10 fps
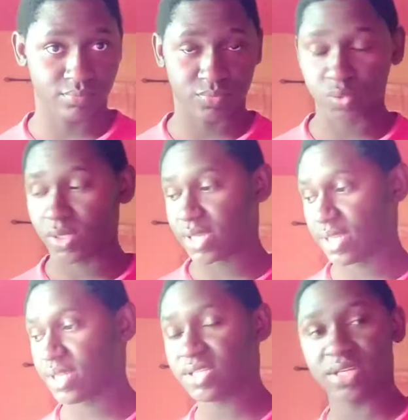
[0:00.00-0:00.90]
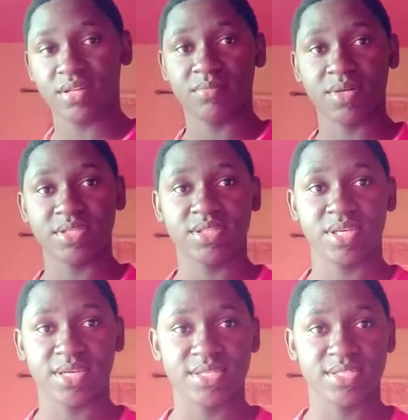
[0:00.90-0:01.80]
who want to get their channel
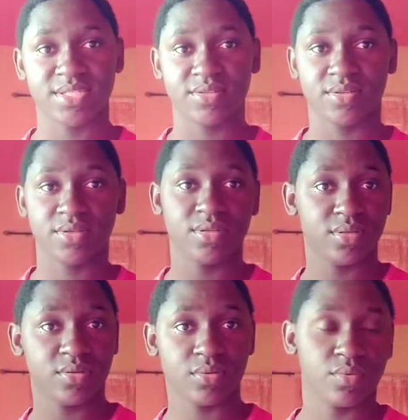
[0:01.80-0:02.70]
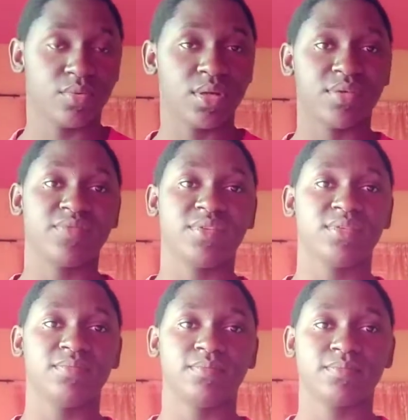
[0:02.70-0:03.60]
monetized, will have to
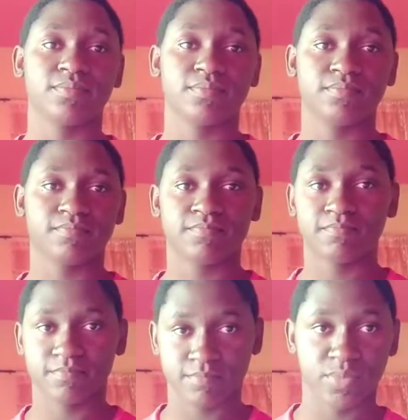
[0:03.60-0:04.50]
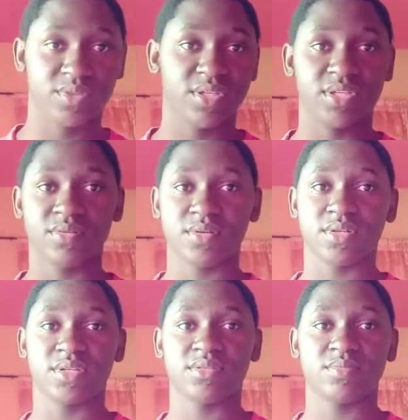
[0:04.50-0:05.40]
put in work,
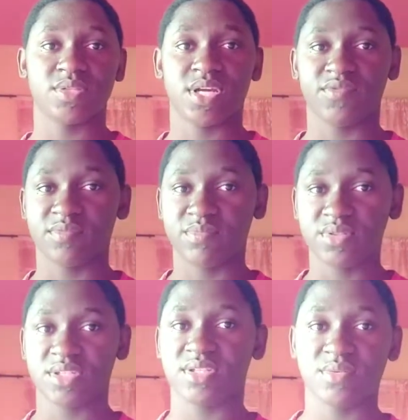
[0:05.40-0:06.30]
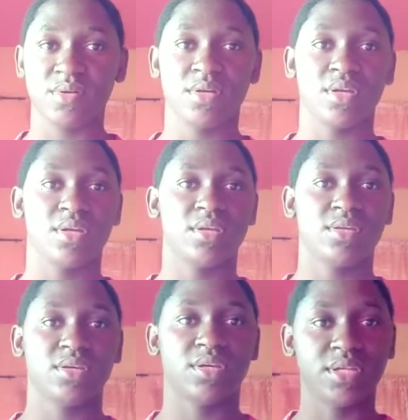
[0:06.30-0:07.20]
doesn't mean after put in work,
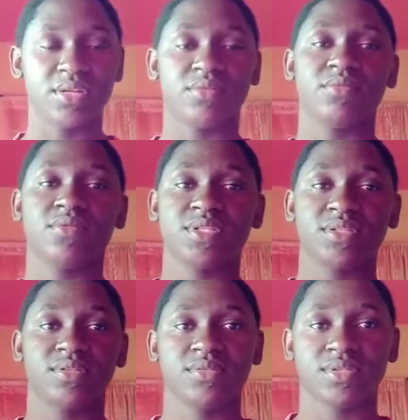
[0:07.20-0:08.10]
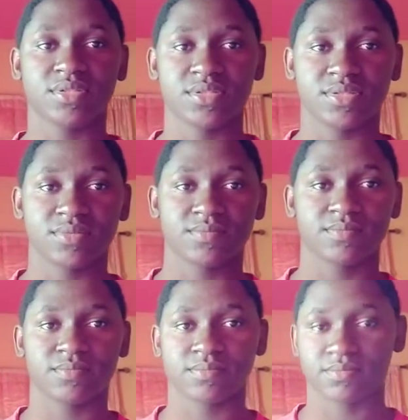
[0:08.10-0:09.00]
then no see results.
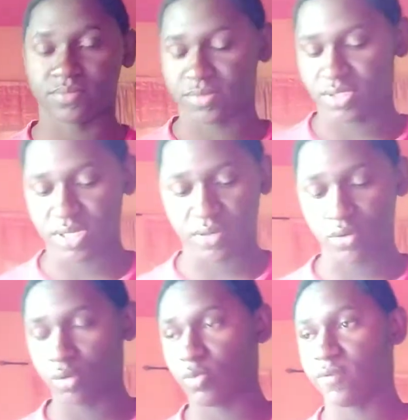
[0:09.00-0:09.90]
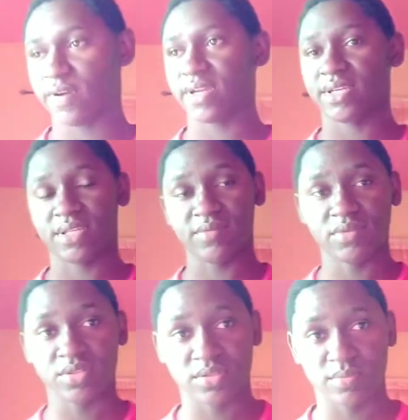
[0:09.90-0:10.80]
You now come overnight, you have to
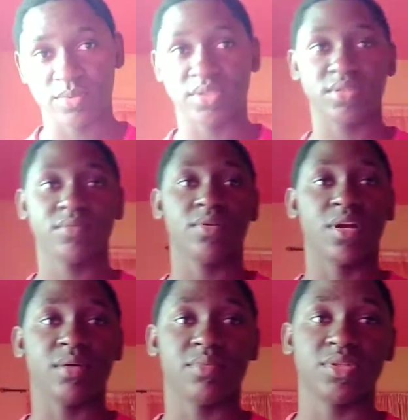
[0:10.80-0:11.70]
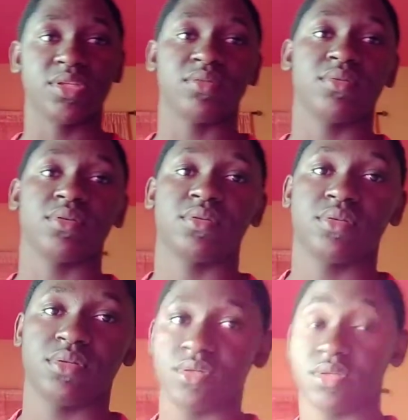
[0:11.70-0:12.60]
just put in work and put in work.
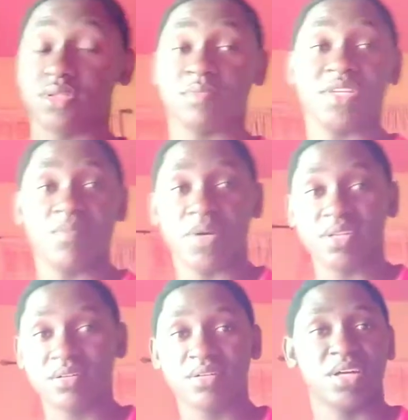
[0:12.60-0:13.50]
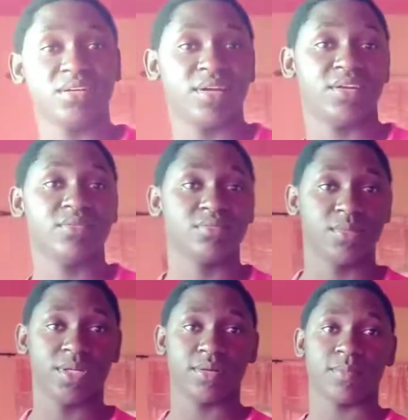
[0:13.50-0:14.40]
So I'm on the grind right now, man.